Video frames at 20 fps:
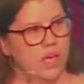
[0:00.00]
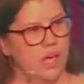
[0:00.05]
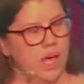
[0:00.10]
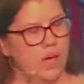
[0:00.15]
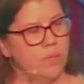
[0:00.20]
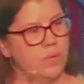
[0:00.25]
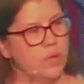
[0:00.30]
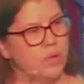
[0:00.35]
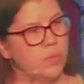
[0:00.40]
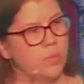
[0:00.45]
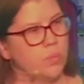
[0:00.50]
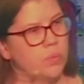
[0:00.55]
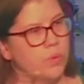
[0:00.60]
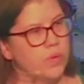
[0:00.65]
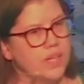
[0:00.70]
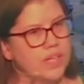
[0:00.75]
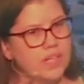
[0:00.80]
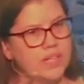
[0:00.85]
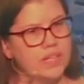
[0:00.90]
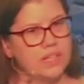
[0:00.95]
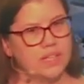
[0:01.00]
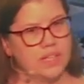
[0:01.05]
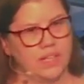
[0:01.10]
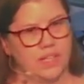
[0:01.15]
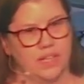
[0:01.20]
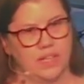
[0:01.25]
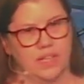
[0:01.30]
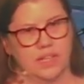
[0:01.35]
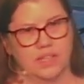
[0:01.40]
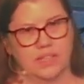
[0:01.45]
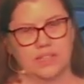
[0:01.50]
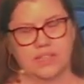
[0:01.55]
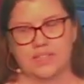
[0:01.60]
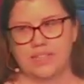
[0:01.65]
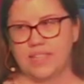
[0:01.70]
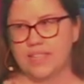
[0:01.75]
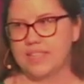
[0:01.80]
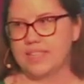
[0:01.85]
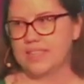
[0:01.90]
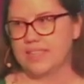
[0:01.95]
And what really
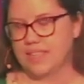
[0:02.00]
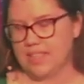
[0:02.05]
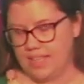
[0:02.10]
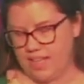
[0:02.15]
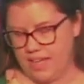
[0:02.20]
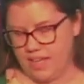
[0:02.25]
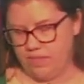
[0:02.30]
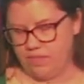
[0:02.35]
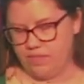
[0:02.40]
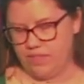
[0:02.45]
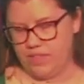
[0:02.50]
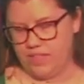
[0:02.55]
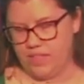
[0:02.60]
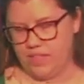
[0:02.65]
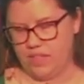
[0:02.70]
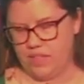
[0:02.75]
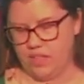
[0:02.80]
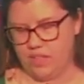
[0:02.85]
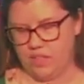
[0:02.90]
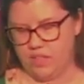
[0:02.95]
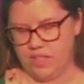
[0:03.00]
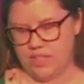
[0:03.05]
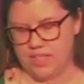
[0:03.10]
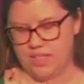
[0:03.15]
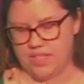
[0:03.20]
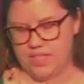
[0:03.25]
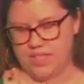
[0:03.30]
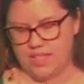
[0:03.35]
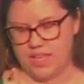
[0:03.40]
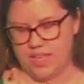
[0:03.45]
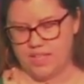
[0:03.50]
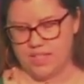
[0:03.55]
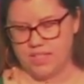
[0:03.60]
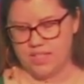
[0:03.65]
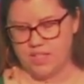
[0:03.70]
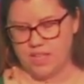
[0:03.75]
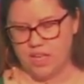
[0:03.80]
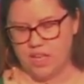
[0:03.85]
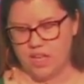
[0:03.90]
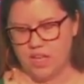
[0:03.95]
sticks the knife in here is it
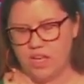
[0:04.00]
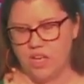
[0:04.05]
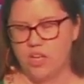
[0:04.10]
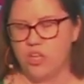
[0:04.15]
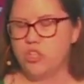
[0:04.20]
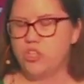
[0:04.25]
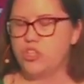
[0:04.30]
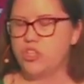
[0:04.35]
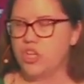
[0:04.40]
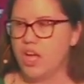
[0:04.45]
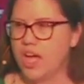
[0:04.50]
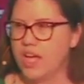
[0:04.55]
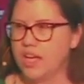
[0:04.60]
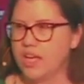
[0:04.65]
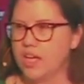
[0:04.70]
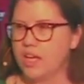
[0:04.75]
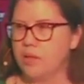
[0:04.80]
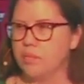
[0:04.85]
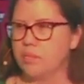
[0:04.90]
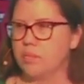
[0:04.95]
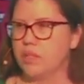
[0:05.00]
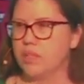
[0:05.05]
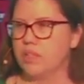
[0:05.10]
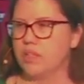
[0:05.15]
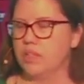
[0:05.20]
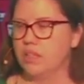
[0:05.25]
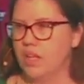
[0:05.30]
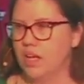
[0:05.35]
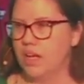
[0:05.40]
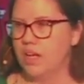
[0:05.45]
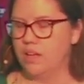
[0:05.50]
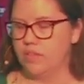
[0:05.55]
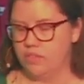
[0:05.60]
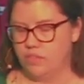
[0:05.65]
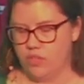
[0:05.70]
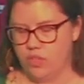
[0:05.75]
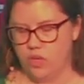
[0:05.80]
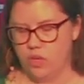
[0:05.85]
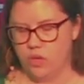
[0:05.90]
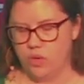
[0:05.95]
says, Jacob
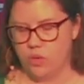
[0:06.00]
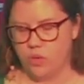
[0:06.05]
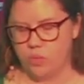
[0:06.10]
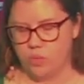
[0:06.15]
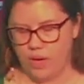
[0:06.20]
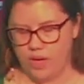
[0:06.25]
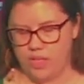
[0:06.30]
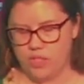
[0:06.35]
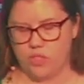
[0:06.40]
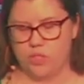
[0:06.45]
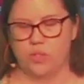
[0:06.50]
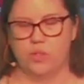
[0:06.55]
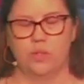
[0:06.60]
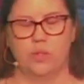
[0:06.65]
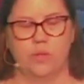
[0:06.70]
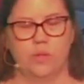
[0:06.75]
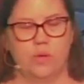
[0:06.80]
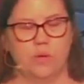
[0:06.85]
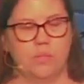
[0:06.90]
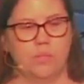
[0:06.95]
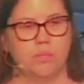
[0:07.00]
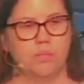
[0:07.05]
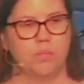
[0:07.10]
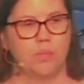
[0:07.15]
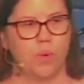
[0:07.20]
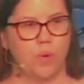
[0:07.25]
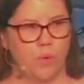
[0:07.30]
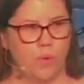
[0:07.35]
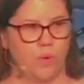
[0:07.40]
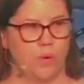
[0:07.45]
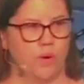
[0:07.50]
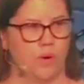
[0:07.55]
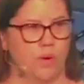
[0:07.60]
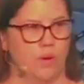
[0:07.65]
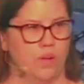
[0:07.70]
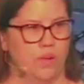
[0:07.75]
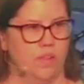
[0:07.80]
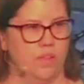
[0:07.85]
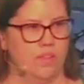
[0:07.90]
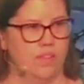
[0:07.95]
loved Rachel
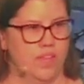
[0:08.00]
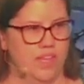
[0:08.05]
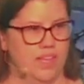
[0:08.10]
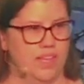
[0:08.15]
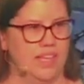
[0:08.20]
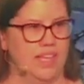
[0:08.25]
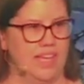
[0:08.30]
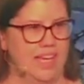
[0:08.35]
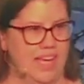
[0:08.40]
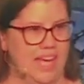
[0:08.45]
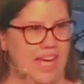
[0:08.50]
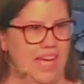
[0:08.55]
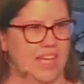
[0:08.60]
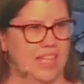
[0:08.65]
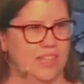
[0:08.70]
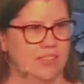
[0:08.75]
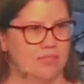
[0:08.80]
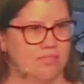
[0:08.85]
more than Leah.